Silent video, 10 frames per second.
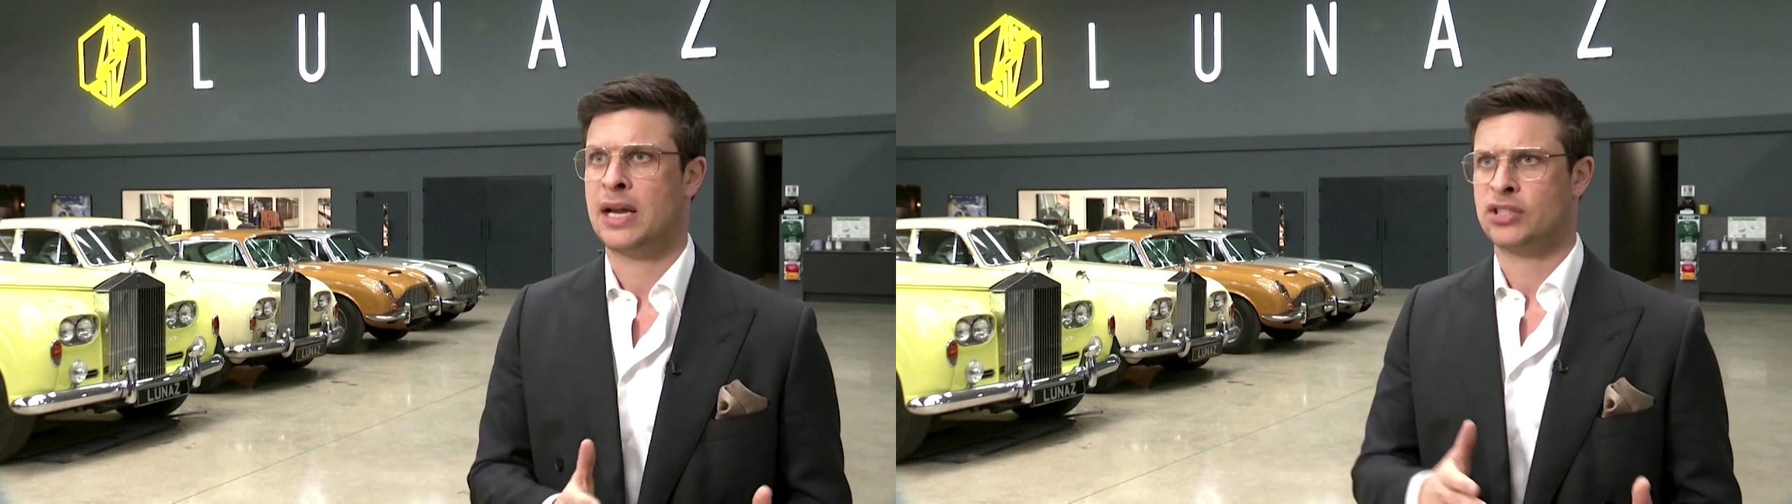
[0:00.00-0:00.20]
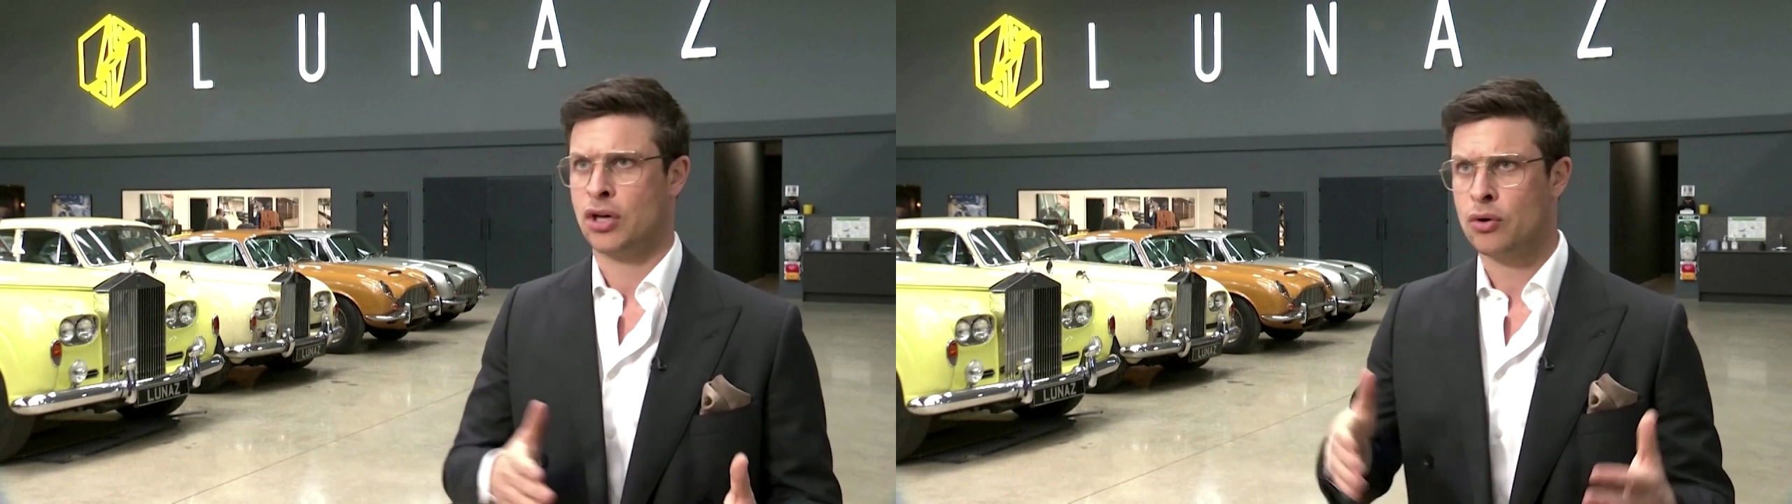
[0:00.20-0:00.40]

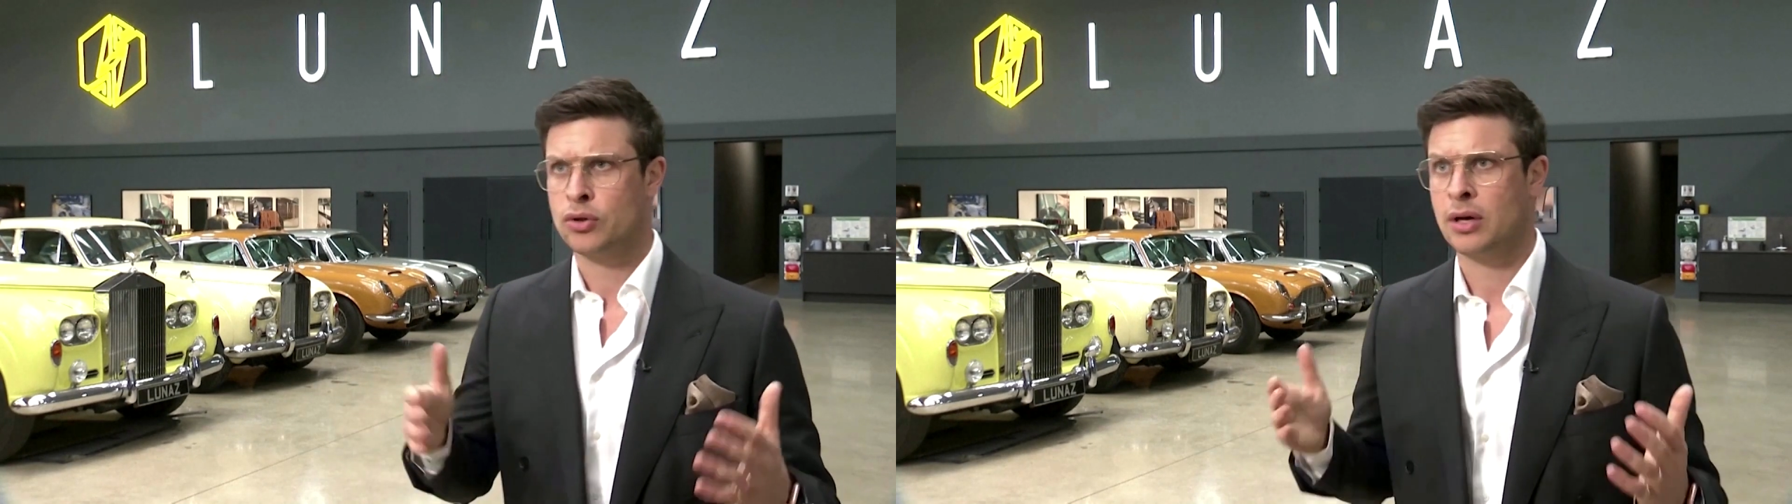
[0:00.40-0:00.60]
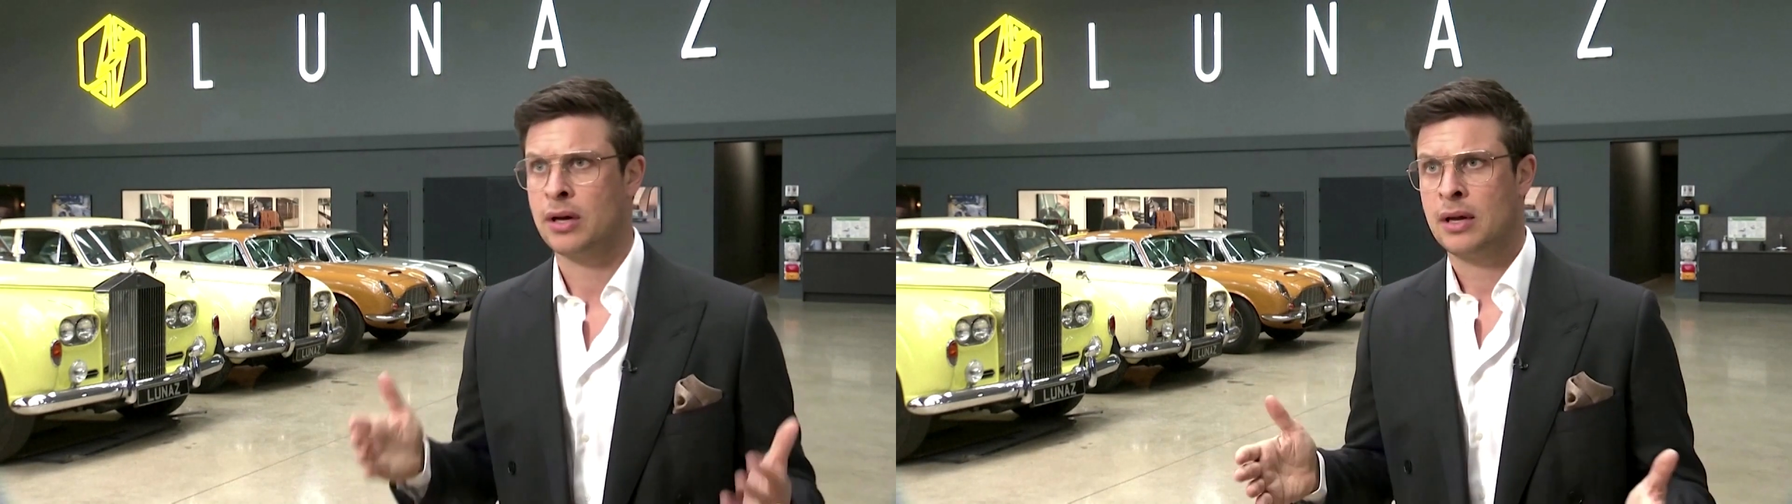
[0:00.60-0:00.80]
let's go
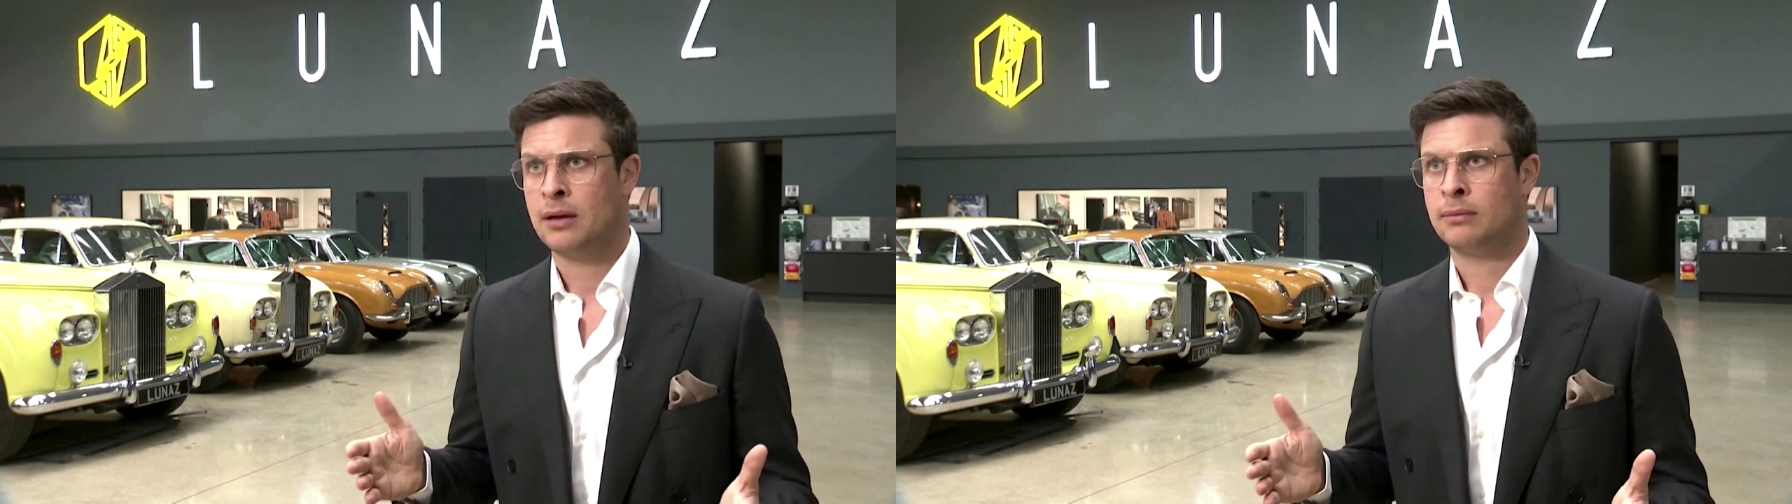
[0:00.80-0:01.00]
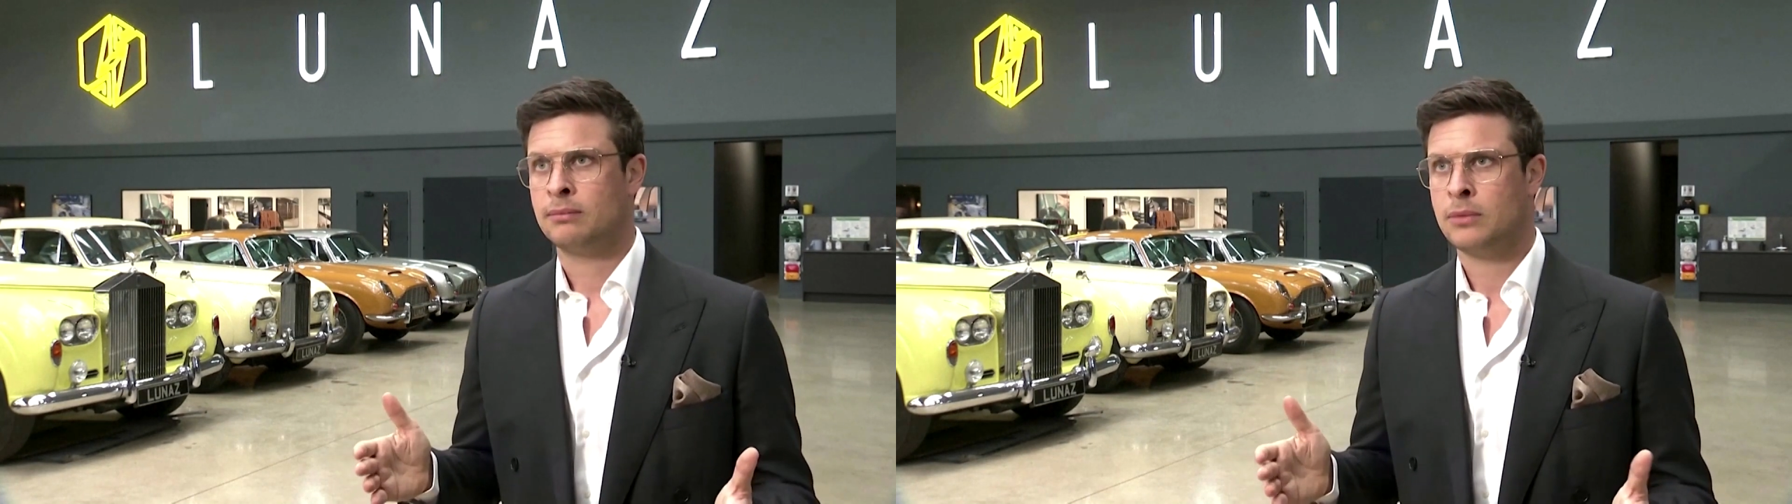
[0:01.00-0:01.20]
to...
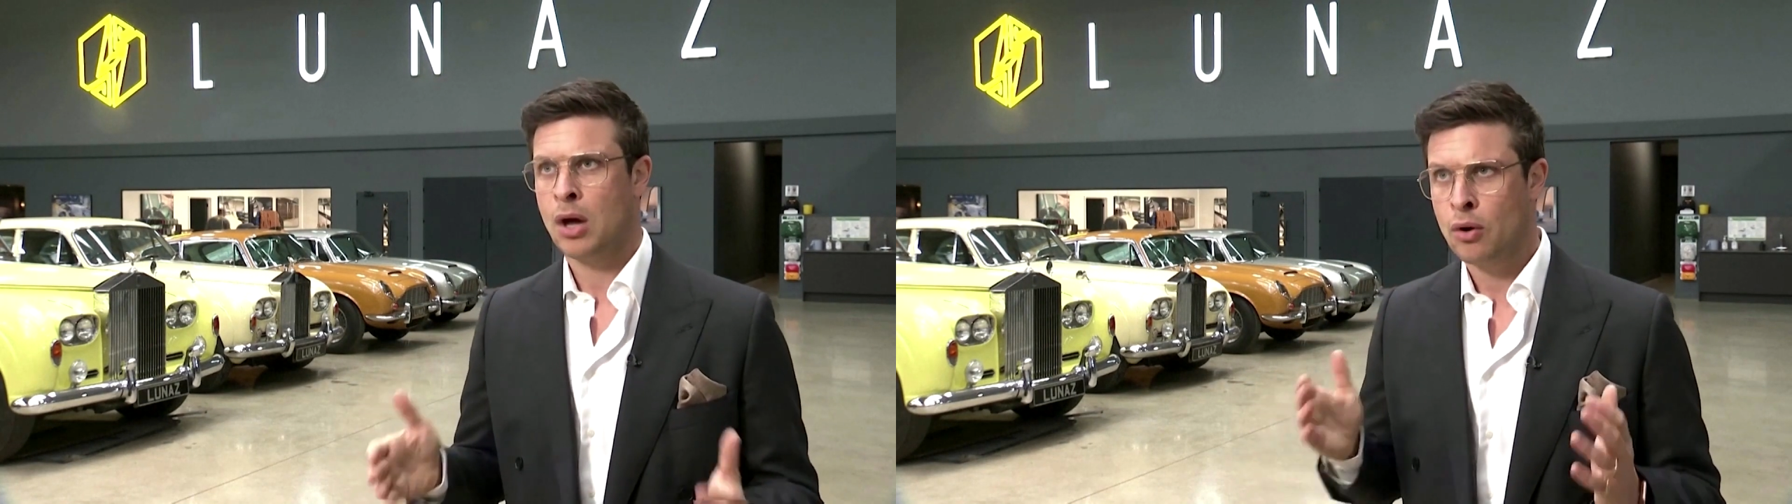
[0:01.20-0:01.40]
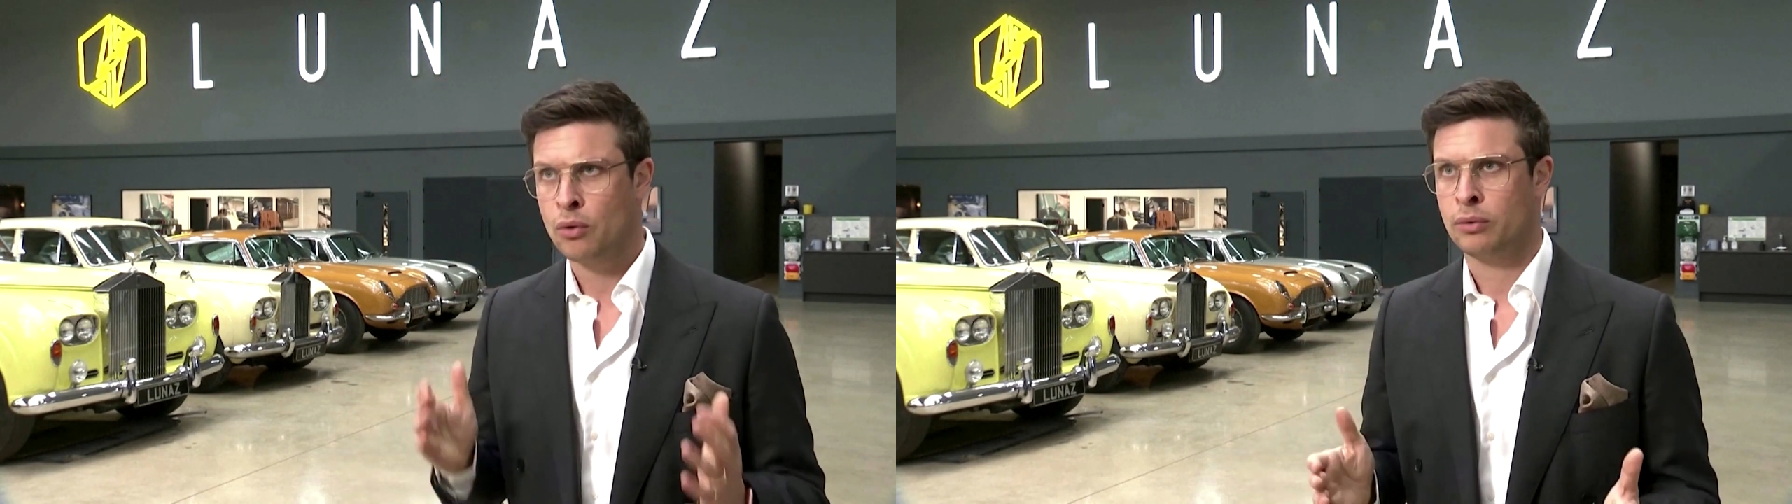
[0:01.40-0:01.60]

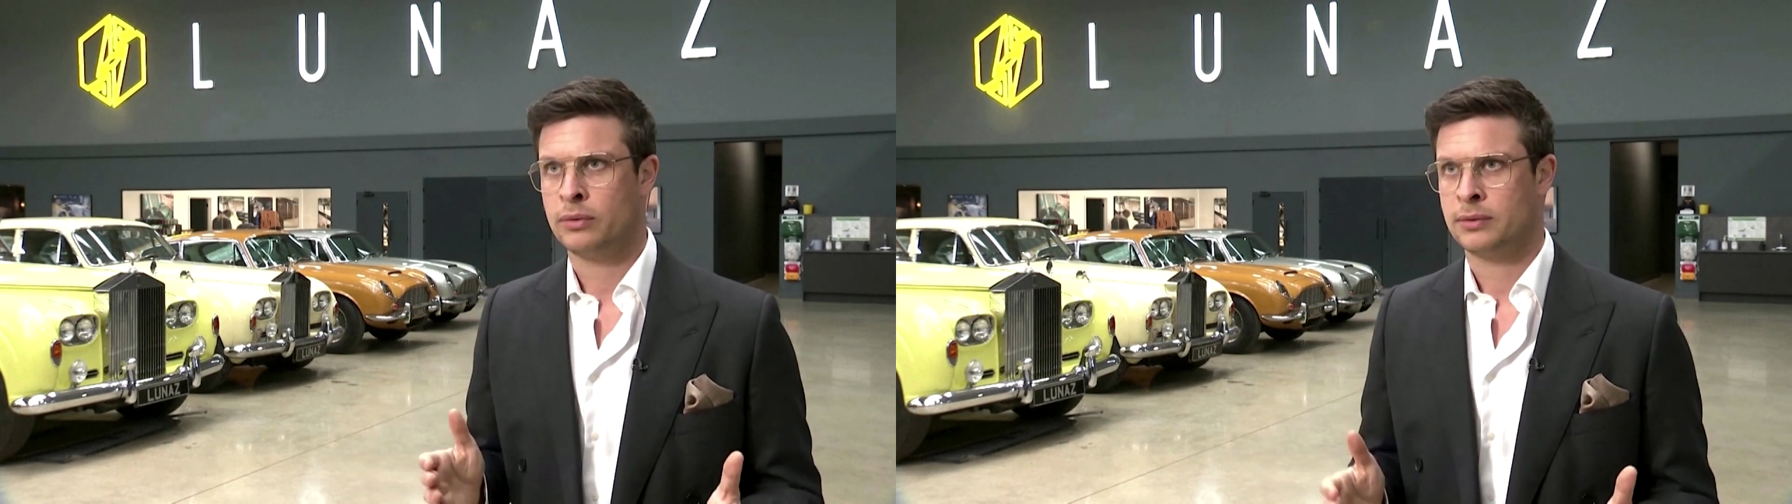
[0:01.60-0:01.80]
No.